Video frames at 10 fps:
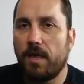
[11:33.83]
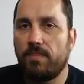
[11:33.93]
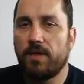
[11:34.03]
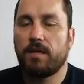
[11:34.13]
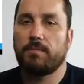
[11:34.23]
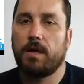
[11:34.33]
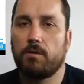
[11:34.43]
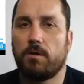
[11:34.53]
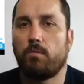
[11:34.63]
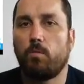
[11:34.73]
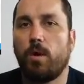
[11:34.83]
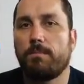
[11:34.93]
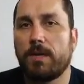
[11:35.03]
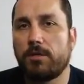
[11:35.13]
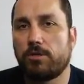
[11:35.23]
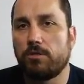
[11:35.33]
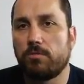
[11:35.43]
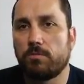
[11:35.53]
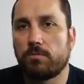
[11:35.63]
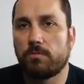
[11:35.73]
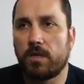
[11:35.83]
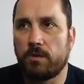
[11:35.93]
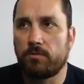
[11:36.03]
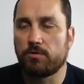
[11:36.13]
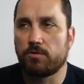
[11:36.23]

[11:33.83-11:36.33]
what made you think of those logos were great.